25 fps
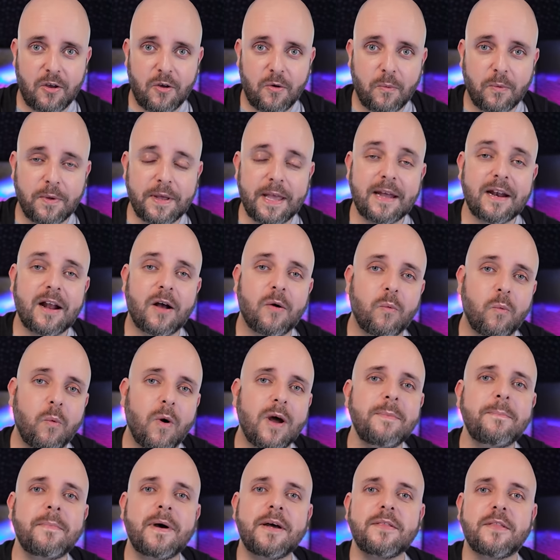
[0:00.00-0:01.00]
will get a
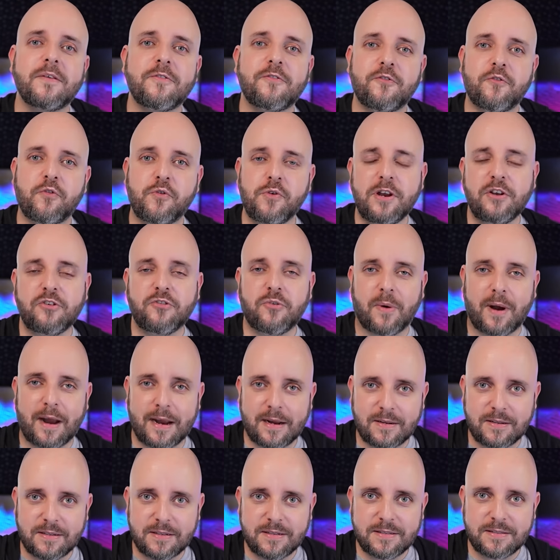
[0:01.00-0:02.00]
one month free
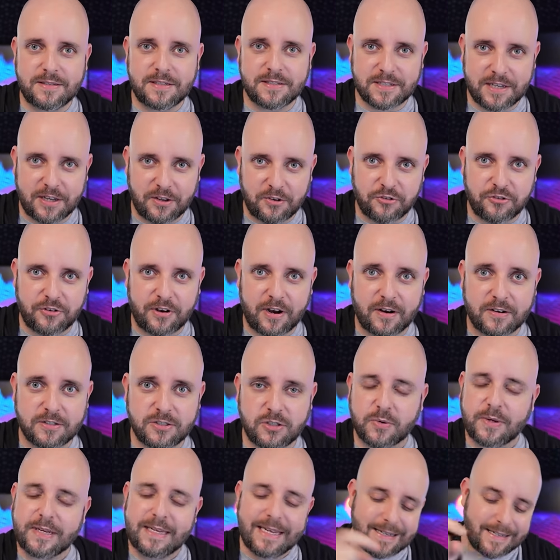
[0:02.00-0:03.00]
trial to Skillshare.
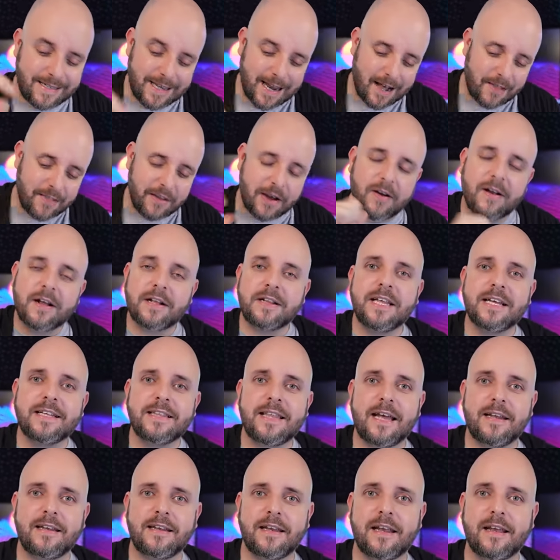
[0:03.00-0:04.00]
So get down there, click
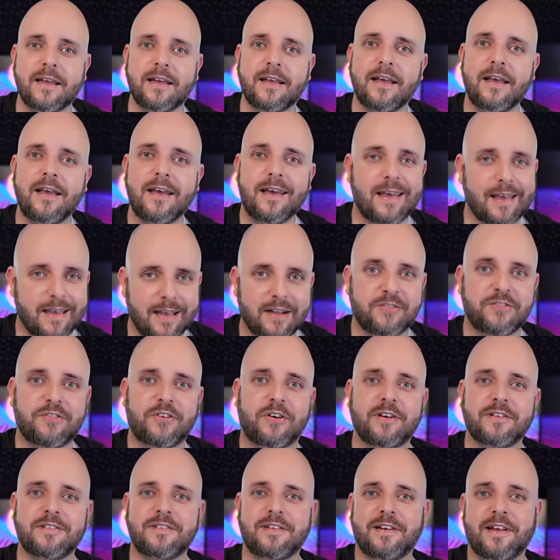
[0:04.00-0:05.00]
that link, and get
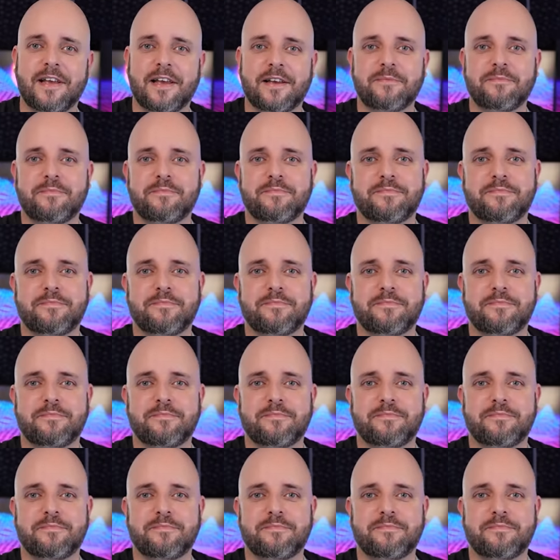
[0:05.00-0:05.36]
started today.